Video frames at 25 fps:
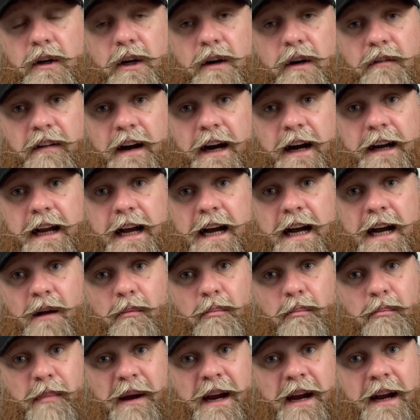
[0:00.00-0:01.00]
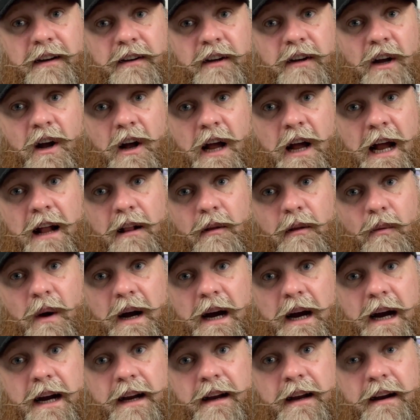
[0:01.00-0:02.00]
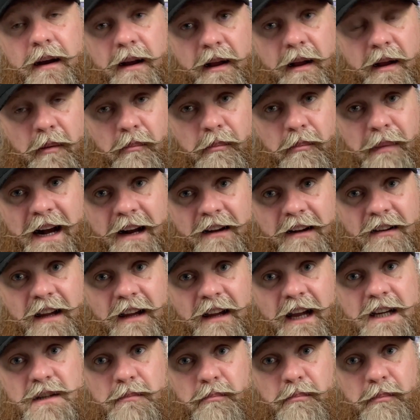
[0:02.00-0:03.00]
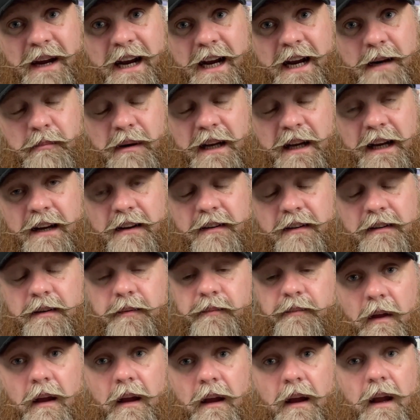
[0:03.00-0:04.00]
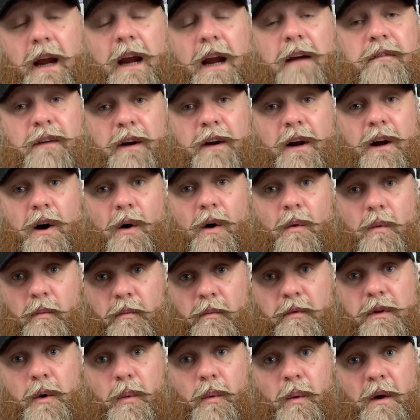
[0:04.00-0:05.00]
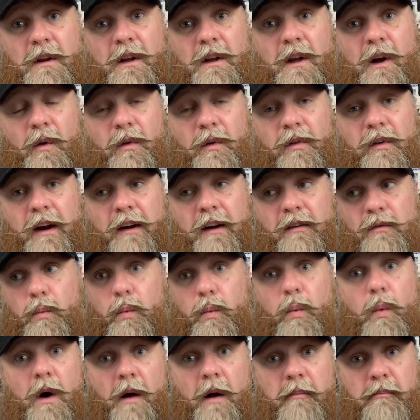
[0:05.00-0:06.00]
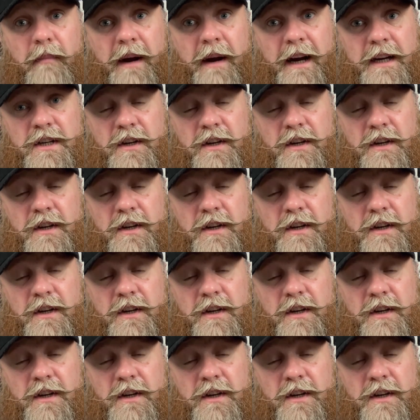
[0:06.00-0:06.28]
can find it at bit.ly/beardbliss. If you go, you will notice one major